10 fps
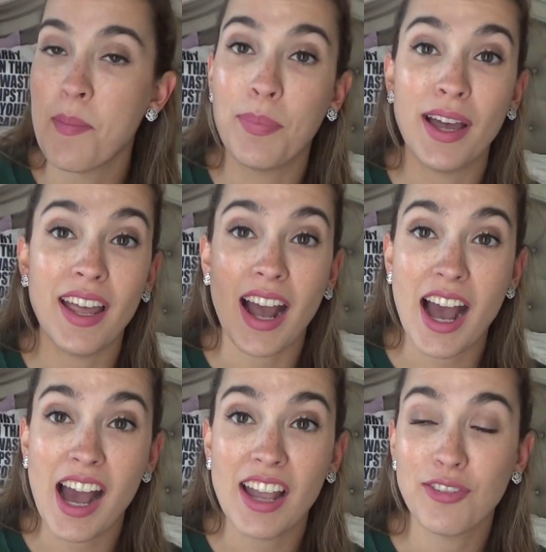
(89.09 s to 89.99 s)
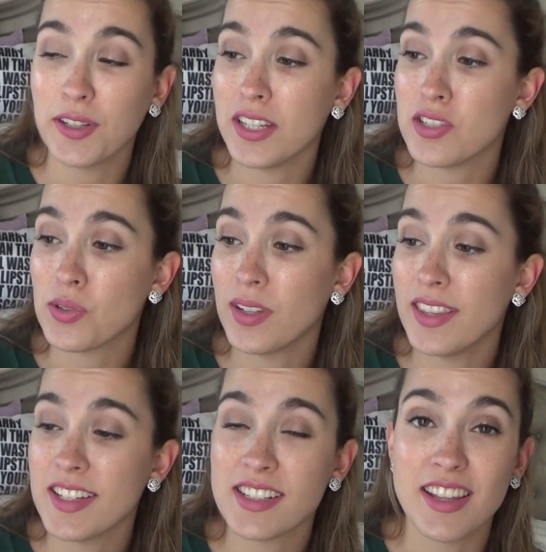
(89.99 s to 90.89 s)
But I really enjoyed
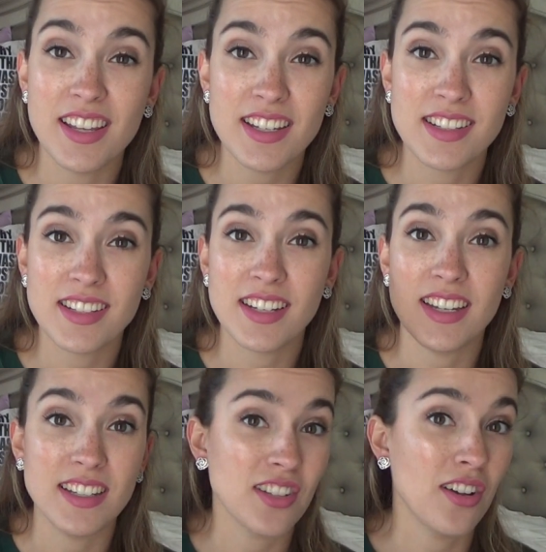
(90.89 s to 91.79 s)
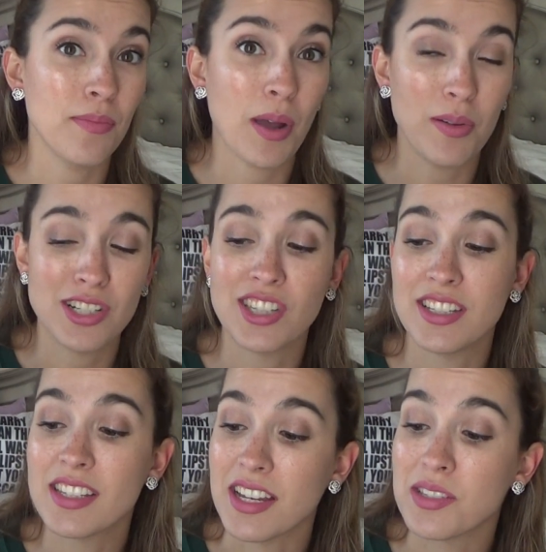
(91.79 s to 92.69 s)
this. This is on my wish
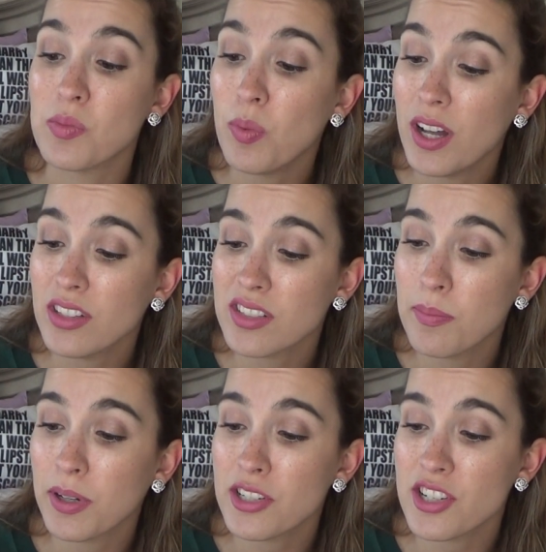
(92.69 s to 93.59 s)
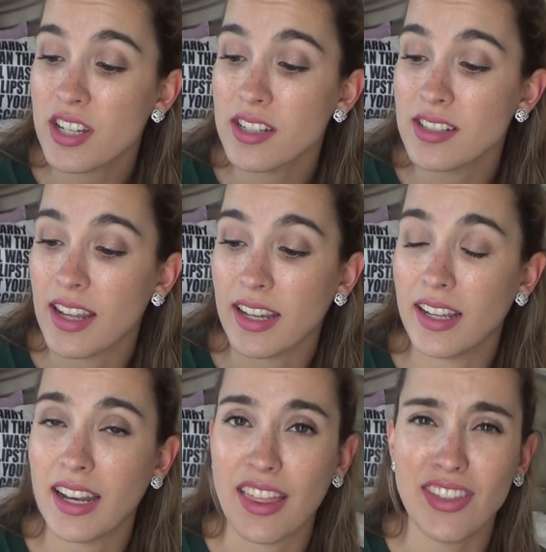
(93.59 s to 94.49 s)
list as well to purchase
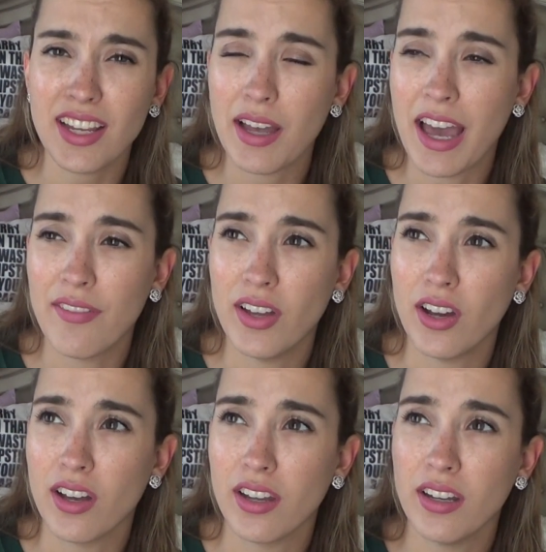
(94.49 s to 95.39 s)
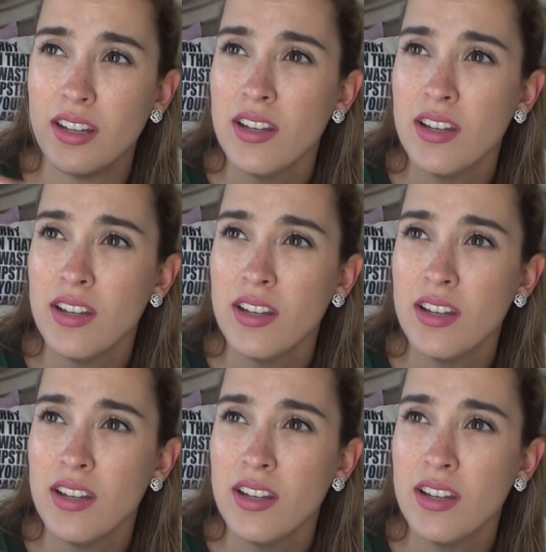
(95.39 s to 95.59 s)
and I think I have it on